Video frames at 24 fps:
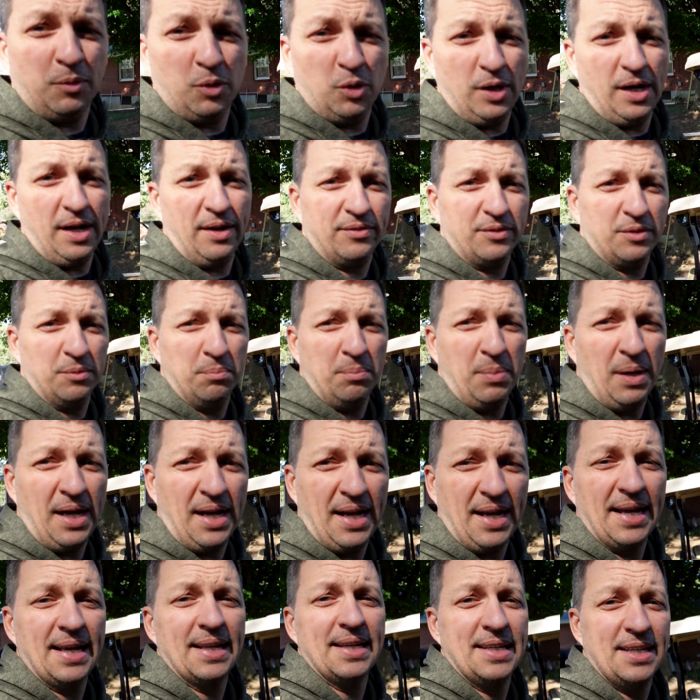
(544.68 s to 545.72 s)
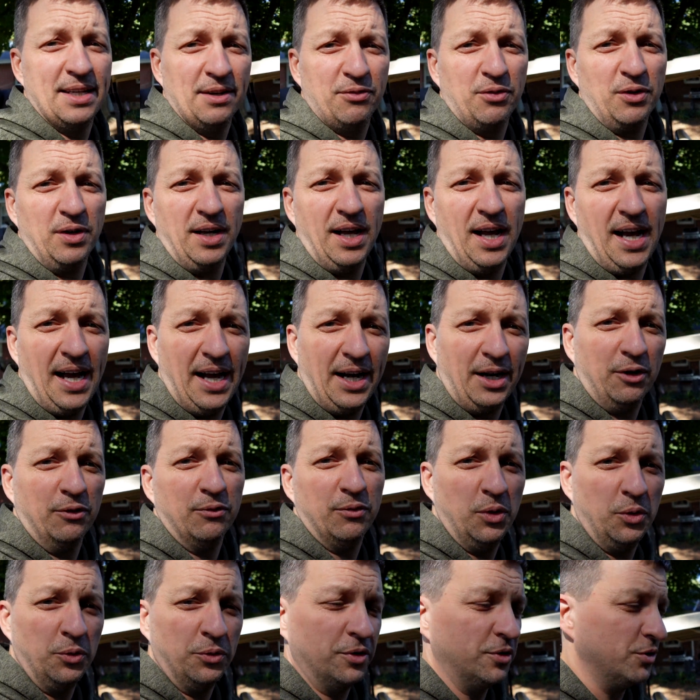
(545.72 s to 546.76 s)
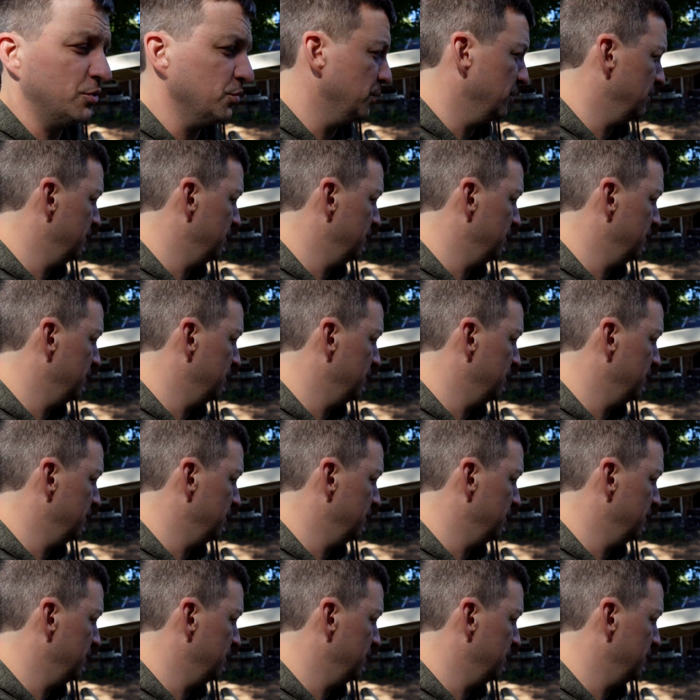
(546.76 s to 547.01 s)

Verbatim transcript: I'm gonna have to buy a different higher voltage